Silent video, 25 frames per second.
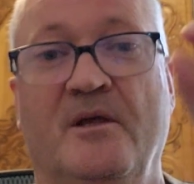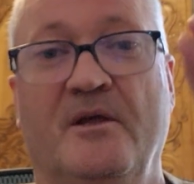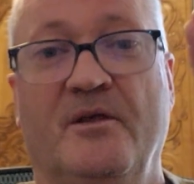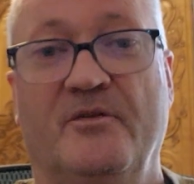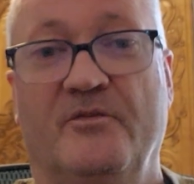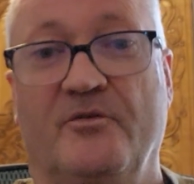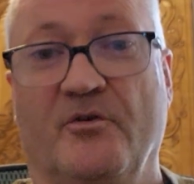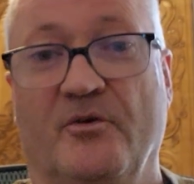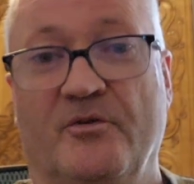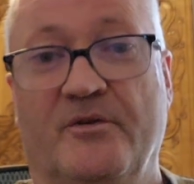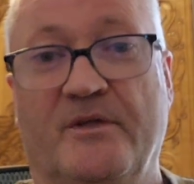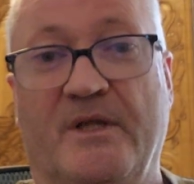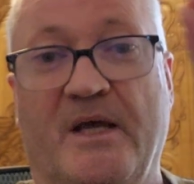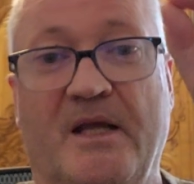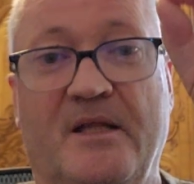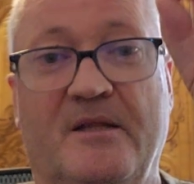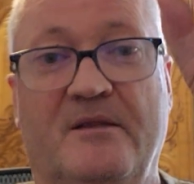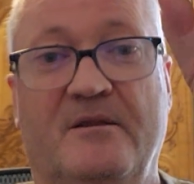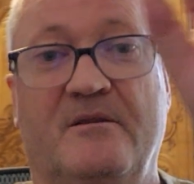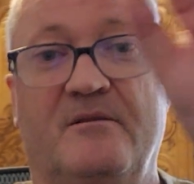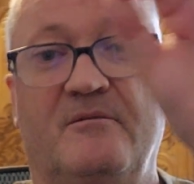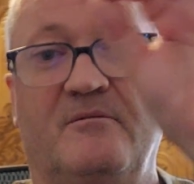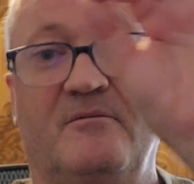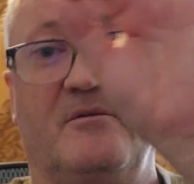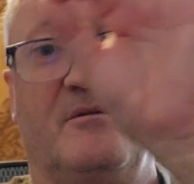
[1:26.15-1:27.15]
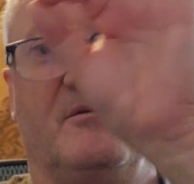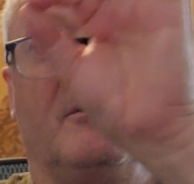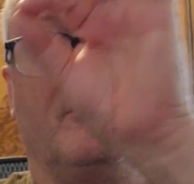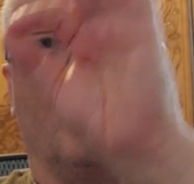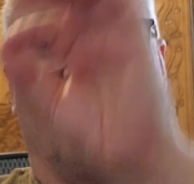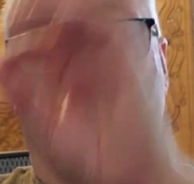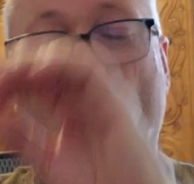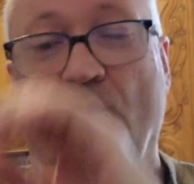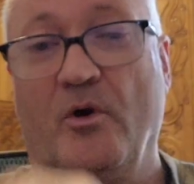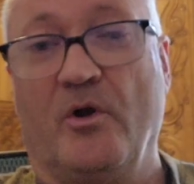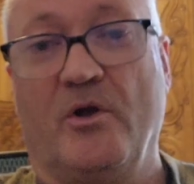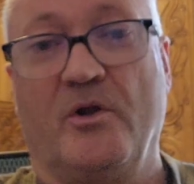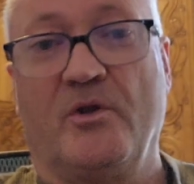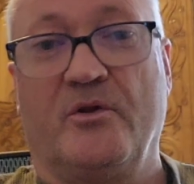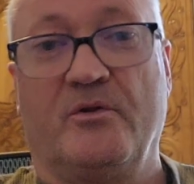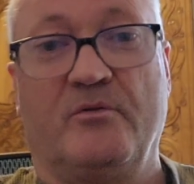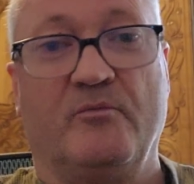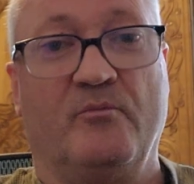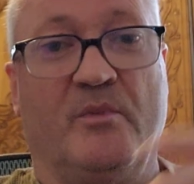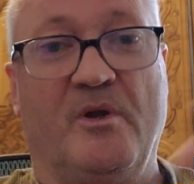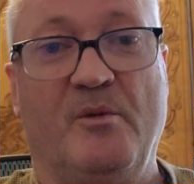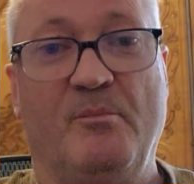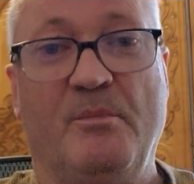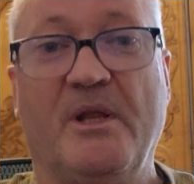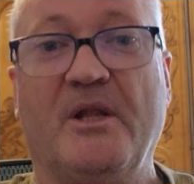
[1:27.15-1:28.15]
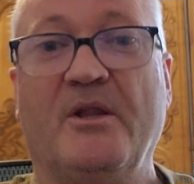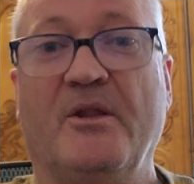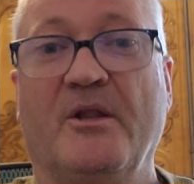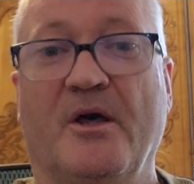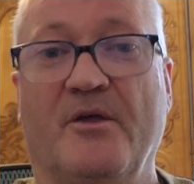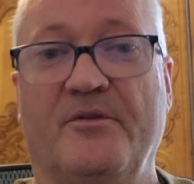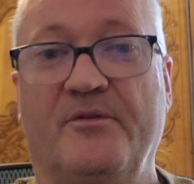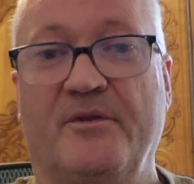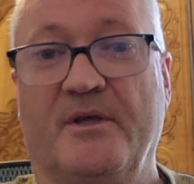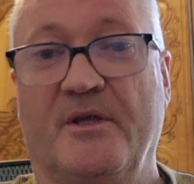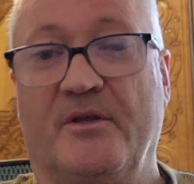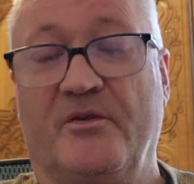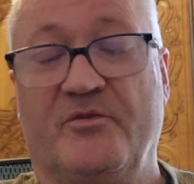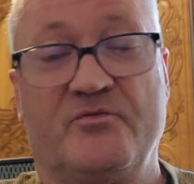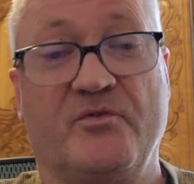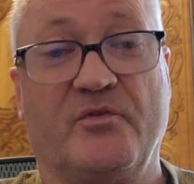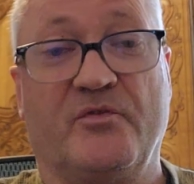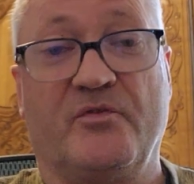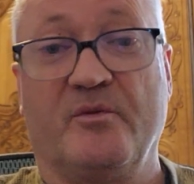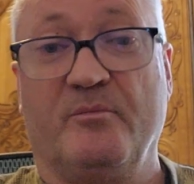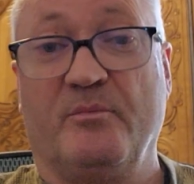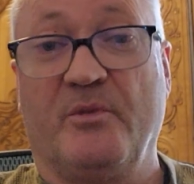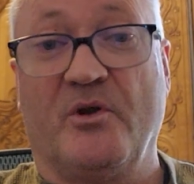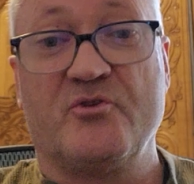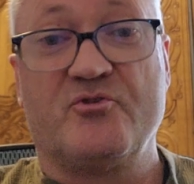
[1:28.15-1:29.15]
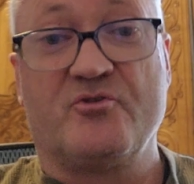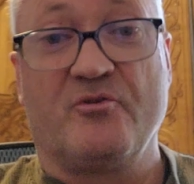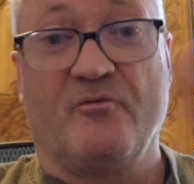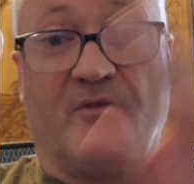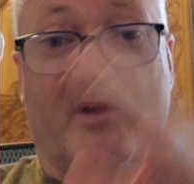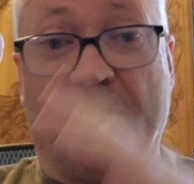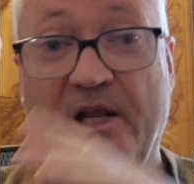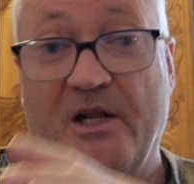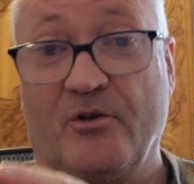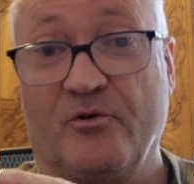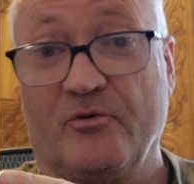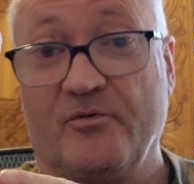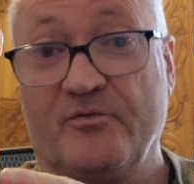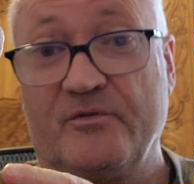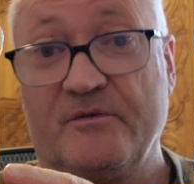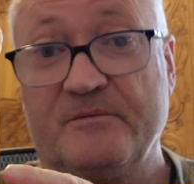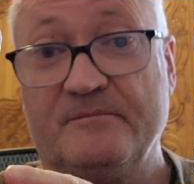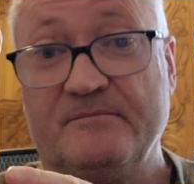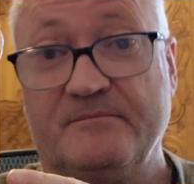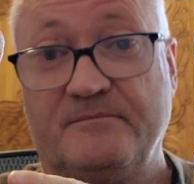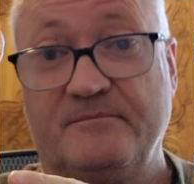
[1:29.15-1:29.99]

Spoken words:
So that word will mean nothing. It's just a bunch of letters.